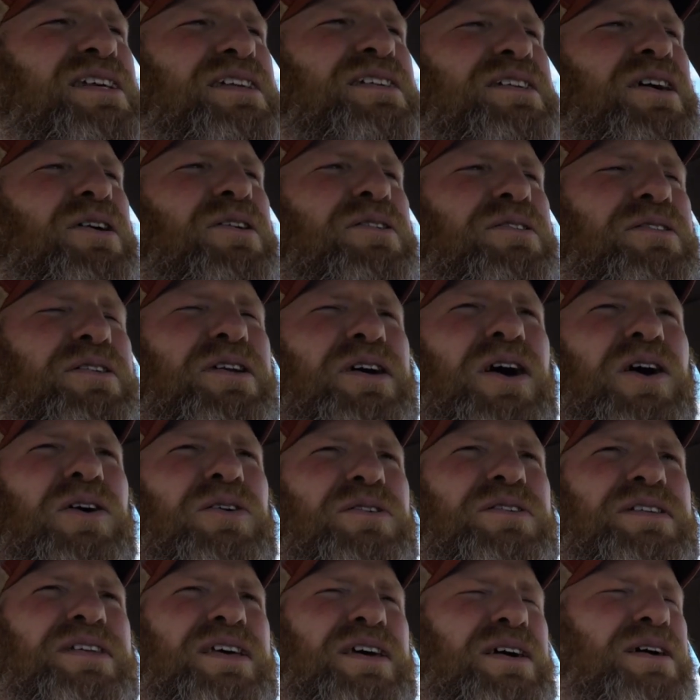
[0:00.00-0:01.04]
that don't know
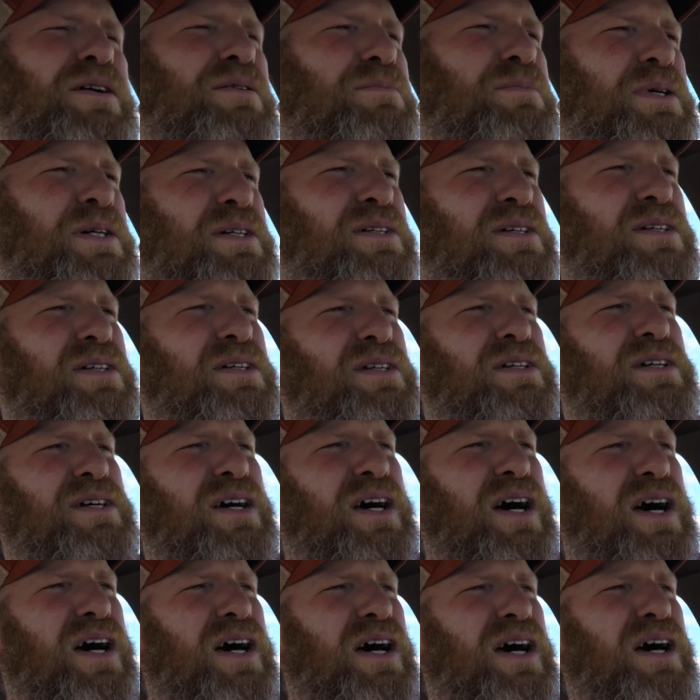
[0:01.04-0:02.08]
Tim,
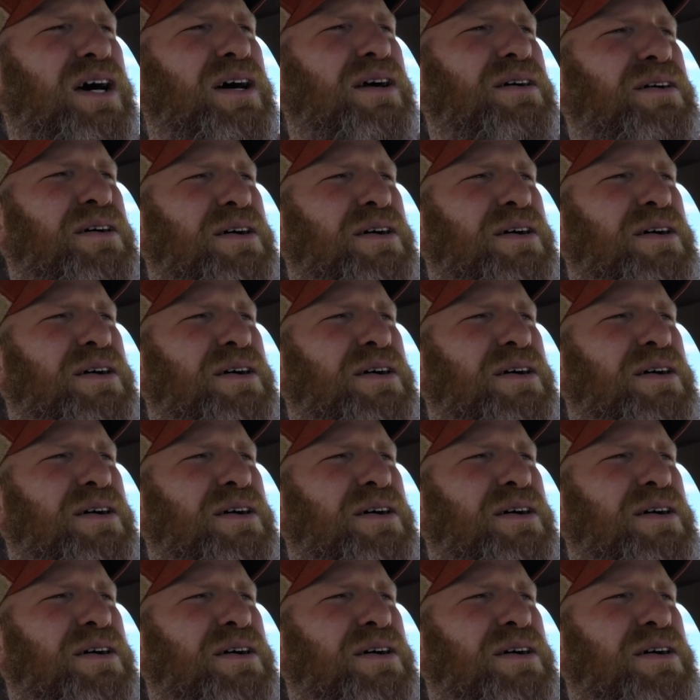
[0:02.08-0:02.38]
uh,